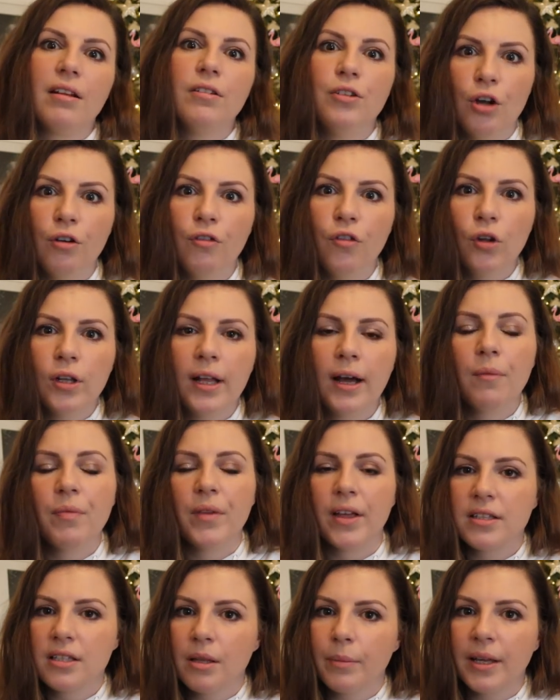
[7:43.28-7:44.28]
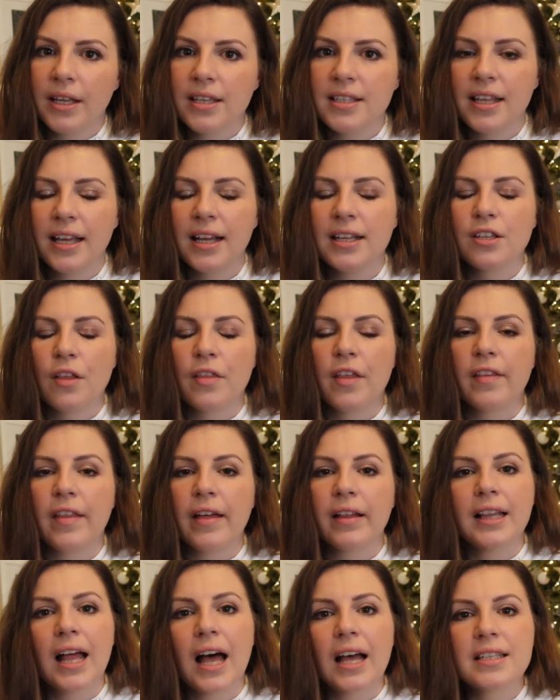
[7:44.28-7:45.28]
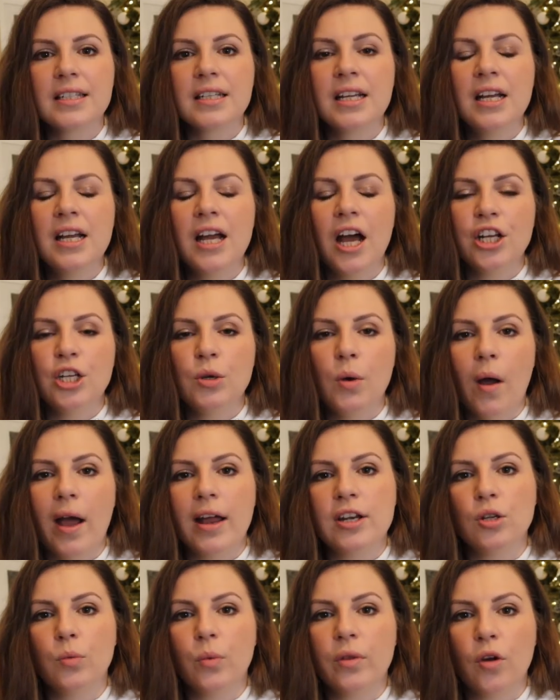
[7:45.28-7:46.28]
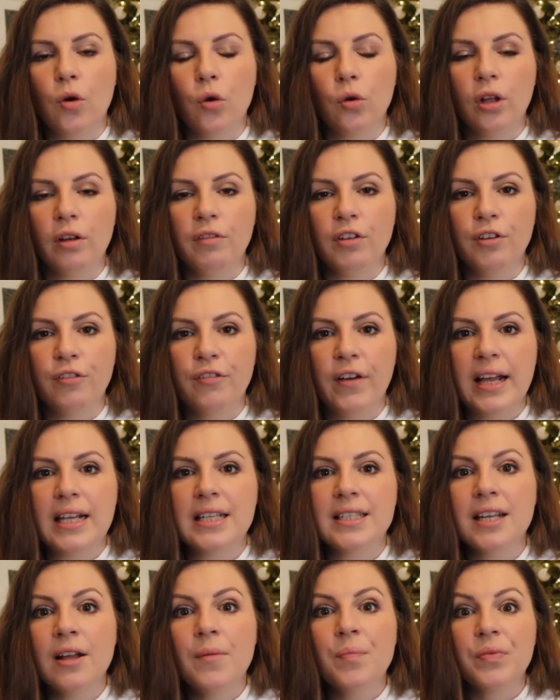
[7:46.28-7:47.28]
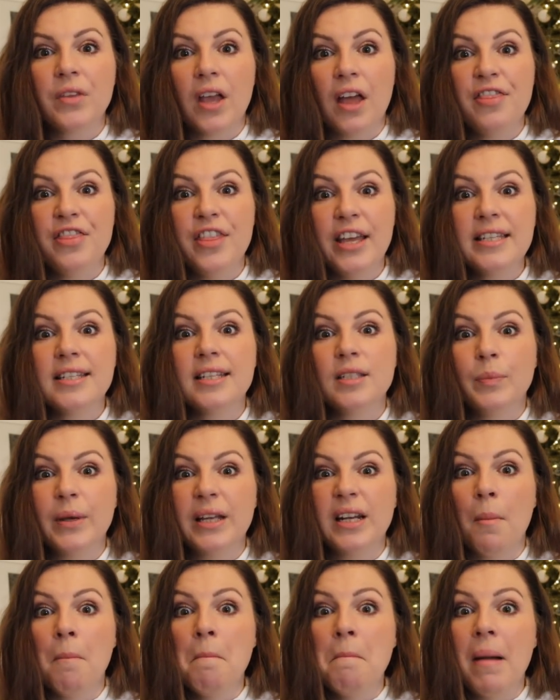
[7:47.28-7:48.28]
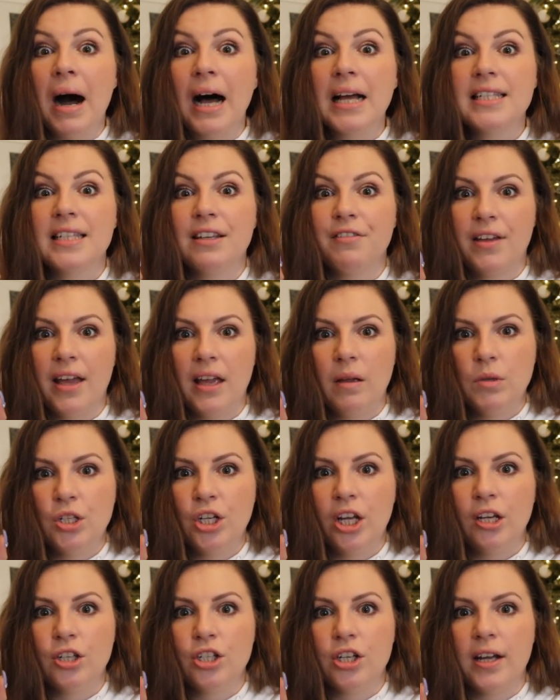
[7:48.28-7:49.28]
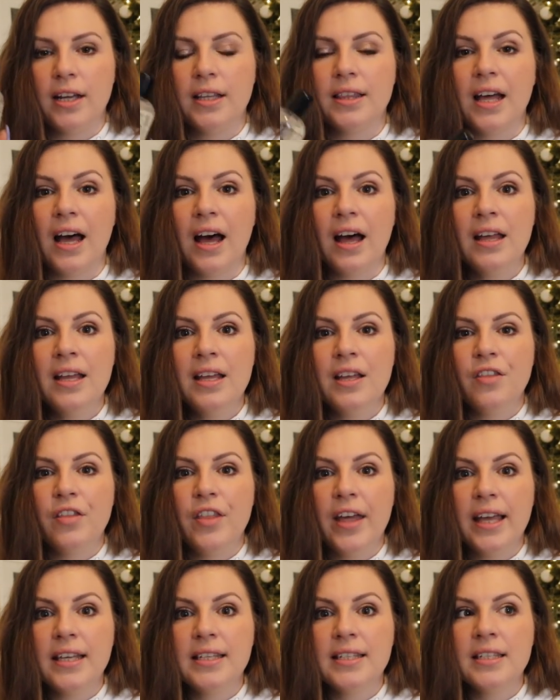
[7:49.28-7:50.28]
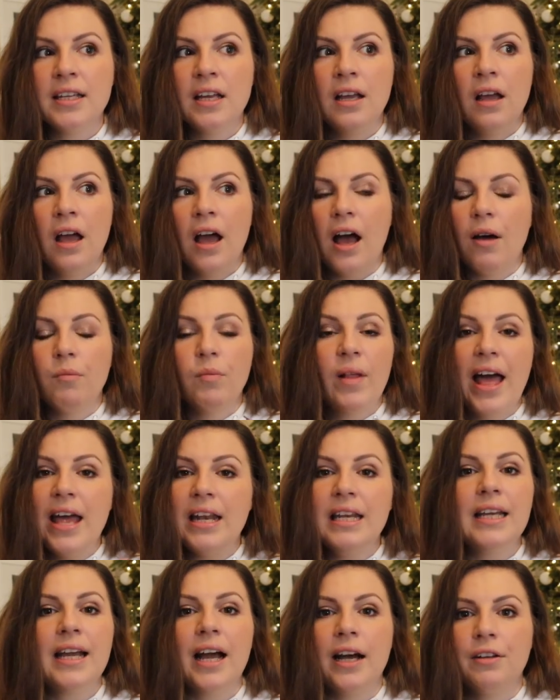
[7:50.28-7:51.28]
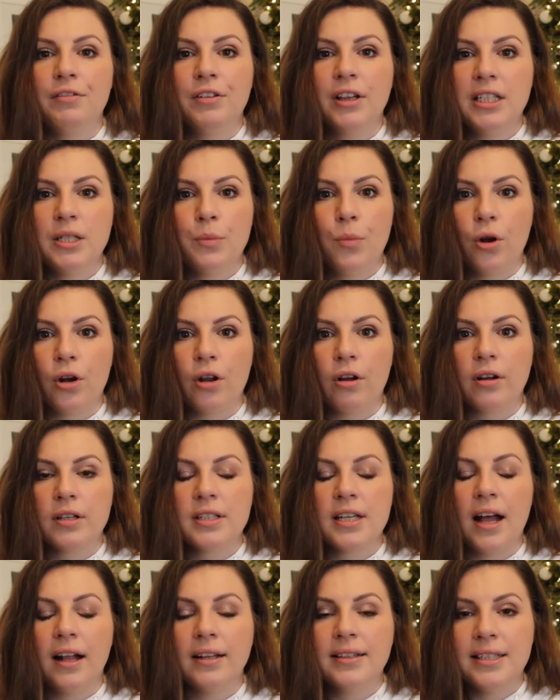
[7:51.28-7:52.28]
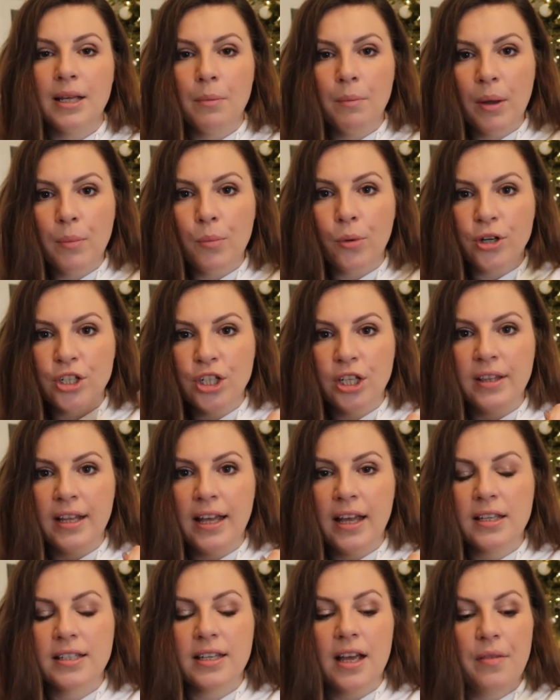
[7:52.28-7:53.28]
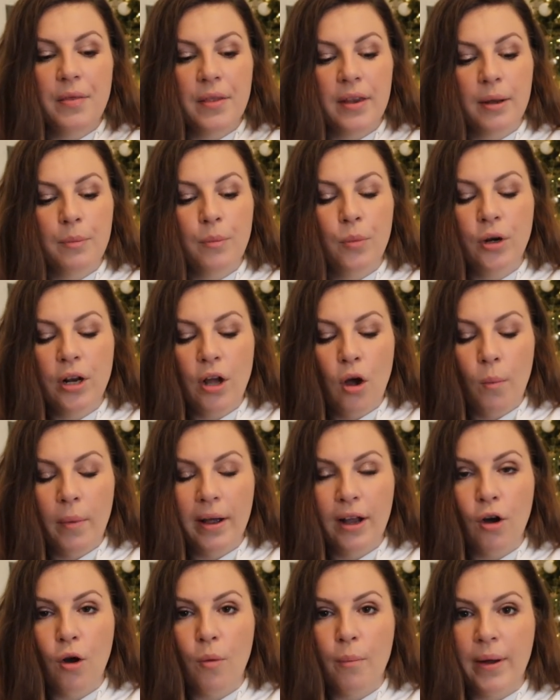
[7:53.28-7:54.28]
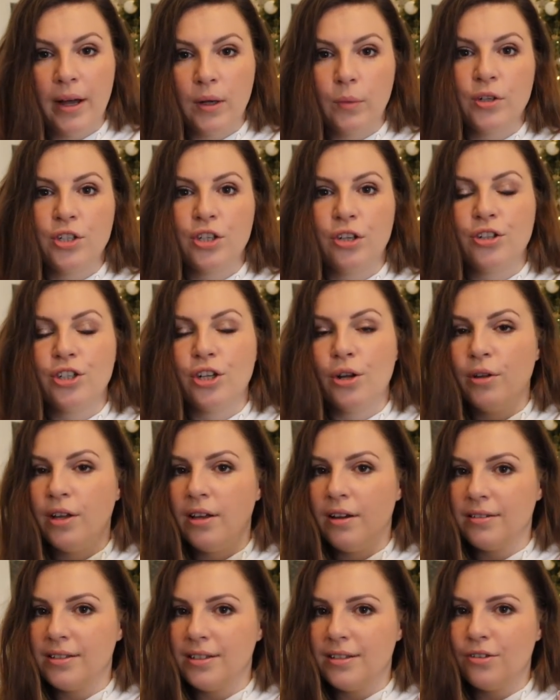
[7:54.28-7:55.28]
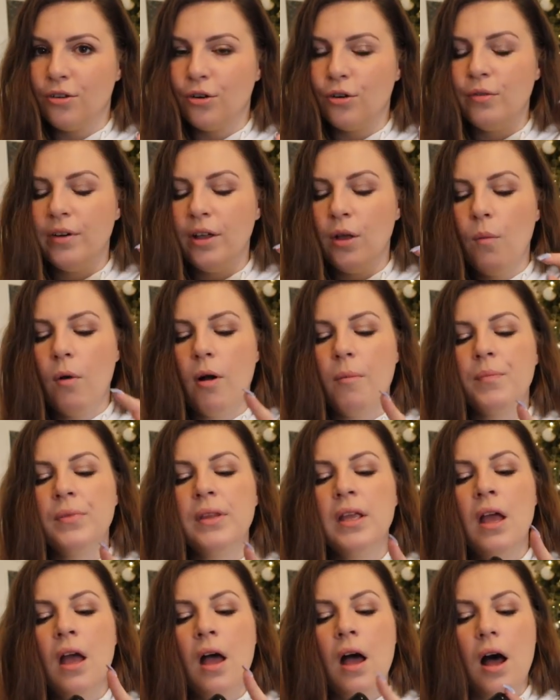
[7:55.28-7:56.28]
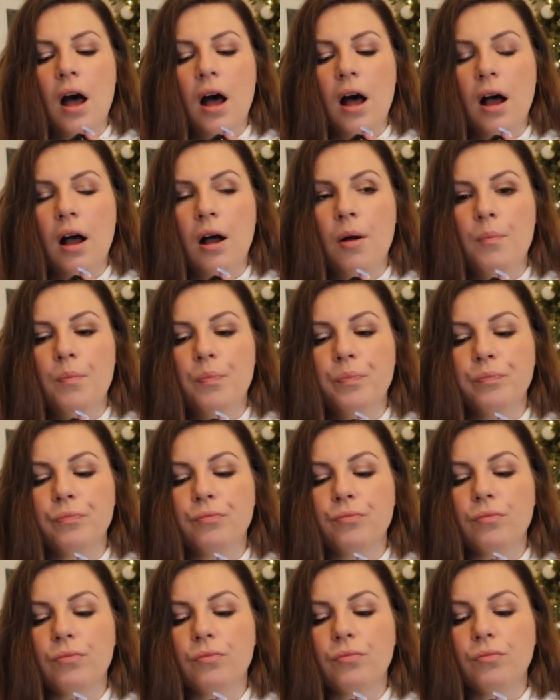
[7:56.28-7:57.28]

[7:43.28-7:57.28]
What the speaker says: no fallout, that's the biggest thing, so that they'll last and you won't end up with it all over your face. And this has been a massive game changer in that this, any kind of glitter product, I'll dip my brush in this and then I put it on my cotton pad, which I'll show you because it's not a real one,